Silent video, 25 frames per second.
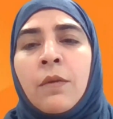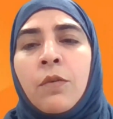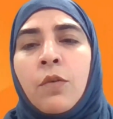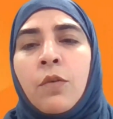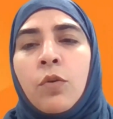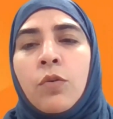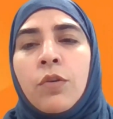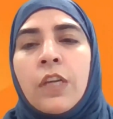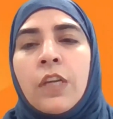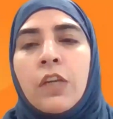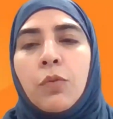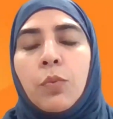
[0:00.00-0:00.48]

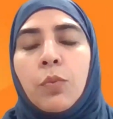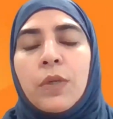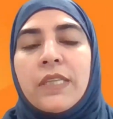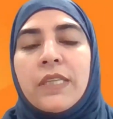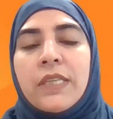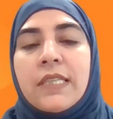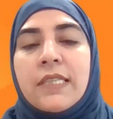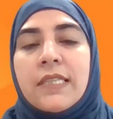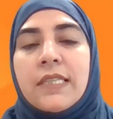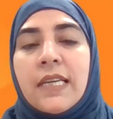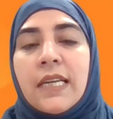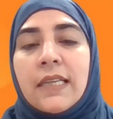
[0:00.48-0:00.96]
you need to
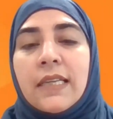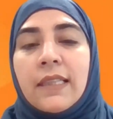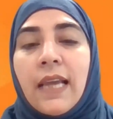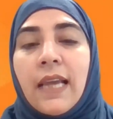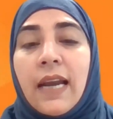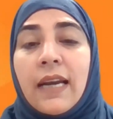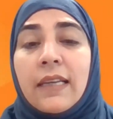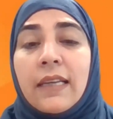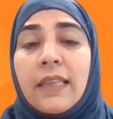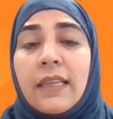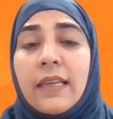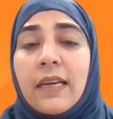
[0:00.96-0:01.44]
understand
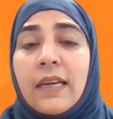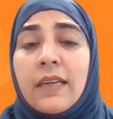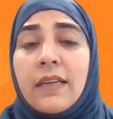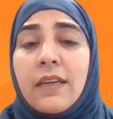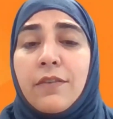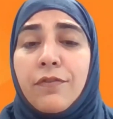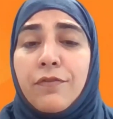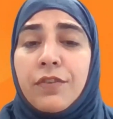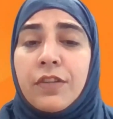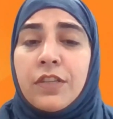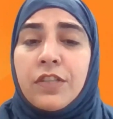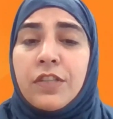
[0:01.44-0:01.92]
that there are
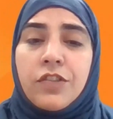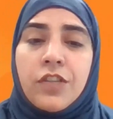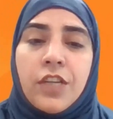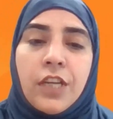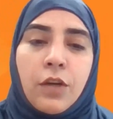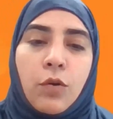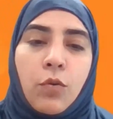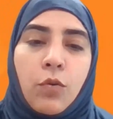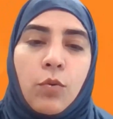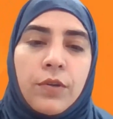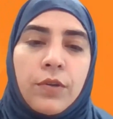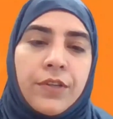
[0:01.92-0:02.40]
different
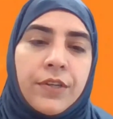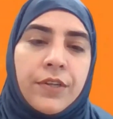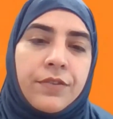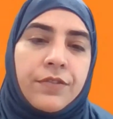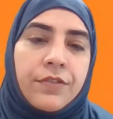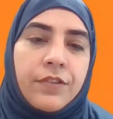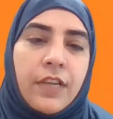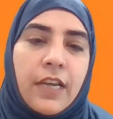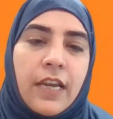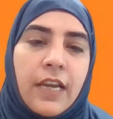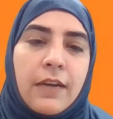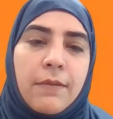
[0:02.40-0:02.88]
stakeholders.